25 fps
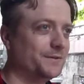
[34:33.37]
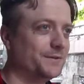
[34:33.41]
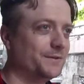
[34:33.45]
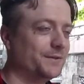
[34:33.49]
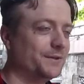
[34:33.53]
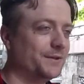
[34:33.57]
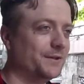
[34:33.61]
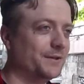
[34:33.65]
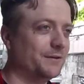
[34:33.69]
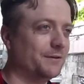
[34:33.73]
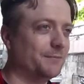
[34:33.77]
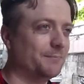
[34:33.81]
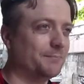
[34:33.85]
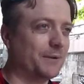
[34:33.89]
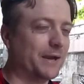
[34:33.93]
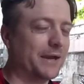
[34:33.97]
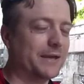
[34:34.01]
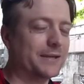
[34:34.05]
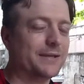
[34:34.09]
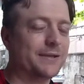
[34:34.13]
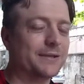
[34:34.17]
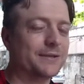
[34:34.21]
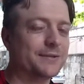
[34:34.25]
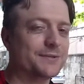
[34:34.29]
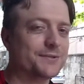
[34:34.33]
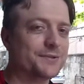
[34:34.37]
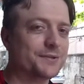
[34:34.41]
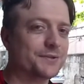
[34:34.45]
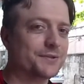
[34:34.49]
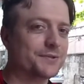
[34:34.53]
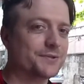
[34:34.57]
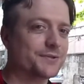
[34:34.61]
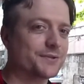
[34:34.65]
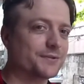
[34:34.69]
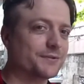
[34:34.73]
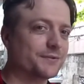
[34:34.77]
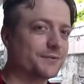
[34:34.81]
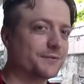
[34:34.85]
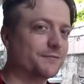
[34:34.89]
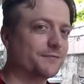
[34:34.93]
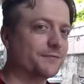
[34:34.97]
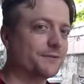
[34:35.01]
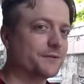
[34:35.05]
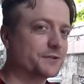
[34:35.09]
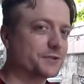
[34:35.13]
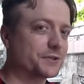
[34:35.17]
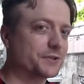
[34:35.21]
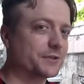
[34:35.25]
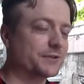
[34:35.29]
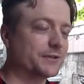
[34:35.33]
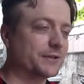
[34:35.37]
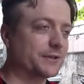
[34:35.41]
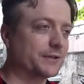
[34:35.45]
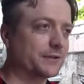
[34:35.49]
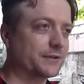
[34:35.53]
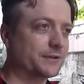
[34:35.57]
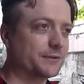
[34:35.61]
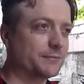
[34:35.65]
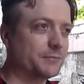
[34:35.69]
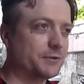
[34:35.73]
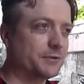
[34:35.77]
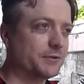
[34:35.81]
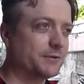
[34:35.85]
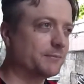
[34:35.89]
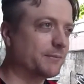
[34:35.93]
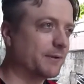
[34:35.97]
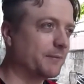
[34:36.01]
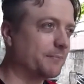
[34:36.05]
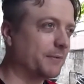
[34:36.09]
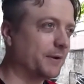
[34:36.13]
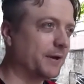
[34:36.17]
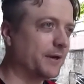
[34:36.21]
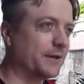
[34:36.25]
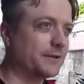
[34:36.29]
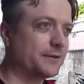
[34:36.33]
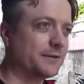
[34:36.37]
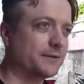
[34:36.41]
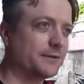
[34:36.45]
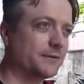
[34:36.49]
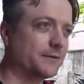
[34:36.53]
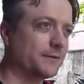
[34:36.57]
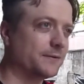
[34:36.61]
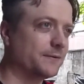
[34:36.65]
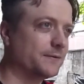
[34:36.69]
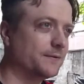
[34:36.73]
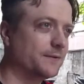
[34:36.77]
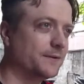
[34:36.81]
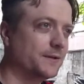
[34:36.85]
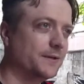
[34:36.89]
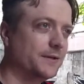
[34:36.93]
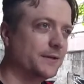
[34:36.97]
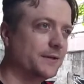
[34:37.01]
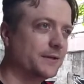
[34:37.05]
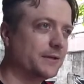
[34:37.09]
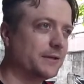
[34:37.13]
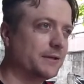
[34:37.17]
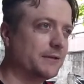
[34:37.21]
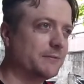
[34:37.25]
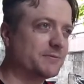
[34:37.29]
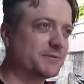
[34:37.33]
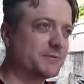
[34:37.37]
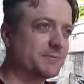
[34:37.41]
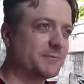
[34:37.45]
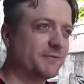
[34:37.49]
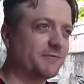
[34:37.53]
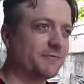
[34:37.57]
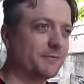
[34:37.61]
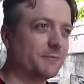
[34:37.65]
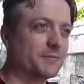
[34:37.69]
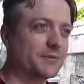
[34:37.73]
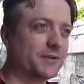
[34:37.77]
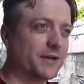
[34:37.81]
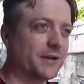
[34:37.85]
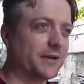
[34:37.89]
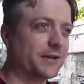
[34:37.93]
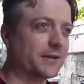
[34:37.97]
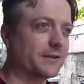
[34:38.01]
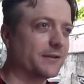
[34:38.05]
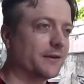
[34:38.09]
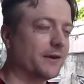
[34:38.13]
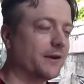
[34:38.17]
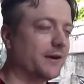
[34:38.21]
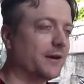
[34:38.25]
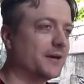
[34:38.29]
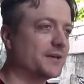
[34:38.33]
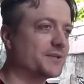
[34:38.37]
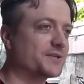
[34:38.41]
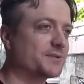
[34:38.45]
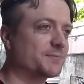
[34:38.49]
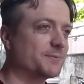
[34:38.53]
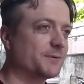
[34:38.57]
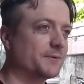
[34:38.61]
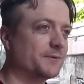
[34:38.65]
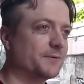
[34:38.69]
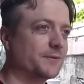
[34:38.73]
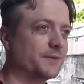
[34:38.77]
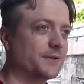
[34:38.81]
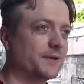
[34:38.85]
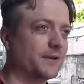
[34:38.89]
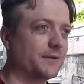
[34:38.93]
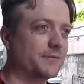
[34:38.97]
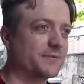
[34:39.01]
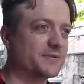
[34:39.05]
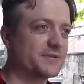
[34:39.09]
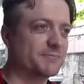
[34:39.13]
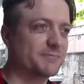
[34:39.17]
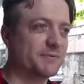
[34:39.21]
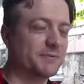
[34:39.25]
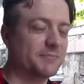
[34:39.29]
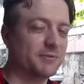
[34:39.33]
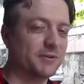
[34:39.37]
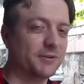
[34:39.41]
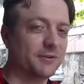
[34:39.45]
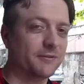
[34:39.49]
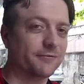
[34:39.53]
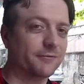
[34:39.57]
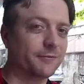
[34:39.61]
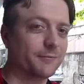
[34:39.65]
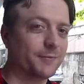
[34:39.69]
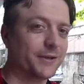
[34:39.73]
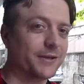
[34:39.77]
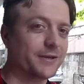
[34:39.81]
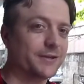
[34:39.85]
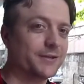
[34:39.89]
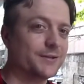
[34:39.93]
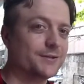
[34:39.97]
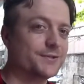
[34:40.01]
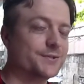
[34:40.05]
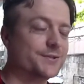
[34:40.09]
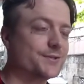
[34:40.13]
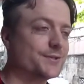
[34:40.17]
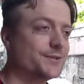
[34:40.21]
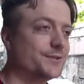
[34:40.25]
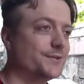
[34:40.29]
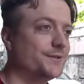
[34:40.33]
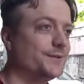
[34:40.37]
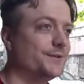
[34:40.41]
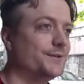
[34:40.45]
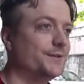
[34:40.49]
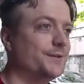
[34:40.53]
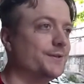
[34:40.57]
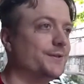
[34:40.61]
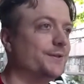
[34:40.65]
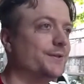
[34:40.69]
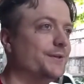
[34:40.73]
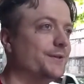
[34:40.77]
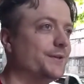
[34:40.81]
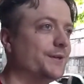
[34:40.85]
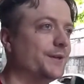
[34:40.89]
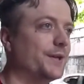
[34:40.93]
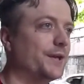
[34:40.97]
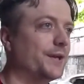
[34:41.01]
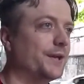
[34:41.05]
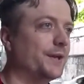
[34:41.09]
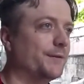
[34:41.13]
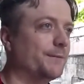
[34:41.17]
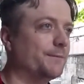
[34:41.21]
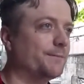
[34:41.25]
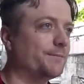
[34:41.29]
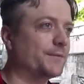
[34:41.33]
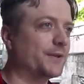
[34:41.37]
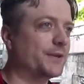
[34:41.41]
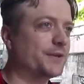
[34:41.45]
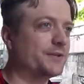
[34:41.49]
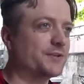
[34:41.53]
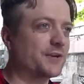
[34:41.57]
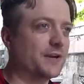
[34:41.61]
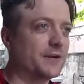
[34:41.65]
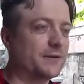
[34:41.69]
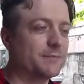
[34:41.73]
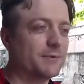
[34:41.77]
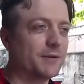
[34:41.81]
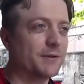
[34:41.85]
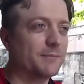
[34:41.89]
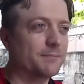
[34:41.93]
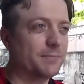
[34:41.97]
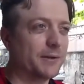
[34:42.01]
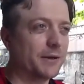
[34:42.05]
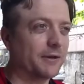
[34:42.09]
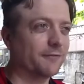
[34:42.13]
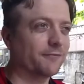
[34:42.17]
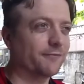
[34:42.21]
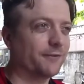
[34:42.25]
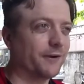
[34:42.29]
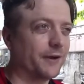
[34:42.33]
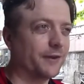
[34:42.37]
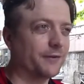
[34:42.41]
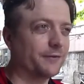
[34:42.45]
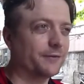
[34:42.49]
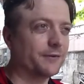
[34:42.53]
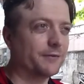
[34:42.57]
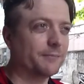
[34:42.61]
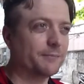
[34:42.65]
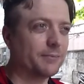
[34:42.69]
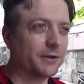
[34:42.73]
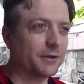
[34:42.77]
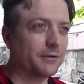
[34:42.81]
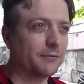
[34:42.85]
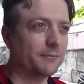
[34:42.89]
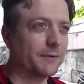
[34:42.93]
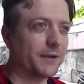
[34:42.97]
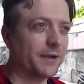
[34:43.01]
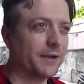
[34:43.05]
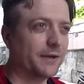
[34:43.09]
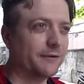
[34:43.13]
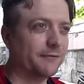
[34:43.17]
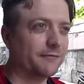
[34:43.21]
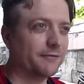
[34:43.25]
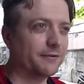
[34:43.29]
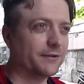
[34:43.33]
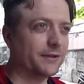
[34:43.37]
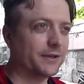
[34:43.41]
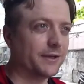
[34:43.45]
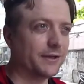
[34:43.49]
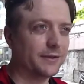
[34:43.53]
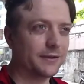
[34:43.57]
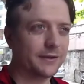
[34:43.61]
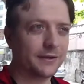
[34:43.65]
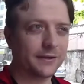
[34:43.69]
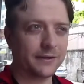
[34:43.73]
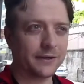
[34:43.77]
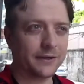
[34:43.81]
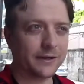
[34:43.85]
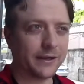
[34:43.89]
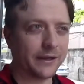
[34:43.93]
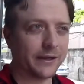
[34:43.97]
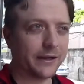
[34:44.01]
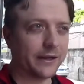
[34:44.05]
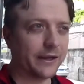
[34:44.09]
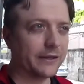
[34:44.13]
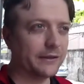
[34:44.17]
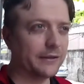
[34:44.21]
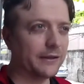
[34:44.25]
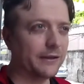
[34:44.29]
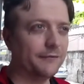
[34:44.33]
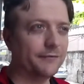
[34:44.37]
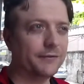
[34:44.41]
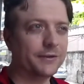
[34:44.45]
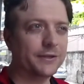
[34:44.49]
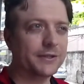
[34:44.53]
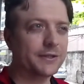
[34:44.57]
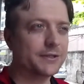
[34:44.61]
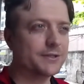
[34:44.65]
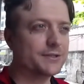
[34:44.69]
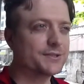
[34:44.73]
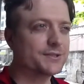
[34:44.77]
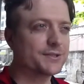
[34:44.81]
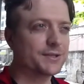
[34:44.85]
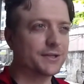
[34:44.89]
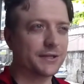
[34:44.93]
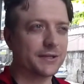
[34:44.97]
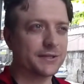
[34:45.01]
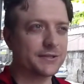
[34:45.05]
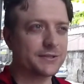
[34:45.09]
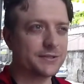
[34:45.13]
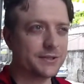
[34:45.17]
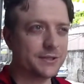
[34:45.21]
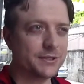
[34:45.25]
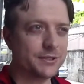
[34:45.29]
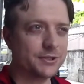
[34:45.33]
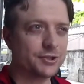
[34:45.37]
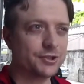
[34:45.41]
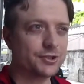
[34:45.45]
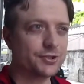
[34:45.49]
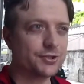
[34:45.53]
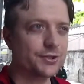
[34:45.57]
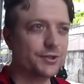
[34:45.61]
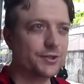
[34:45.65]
You know, and biking is an efficient thing. Commuting by bike, you know, keeps me from dying in the hospital, and it helps me be there for my kids. And I try to be a better father and a better man every day, and I love the kids that I teach.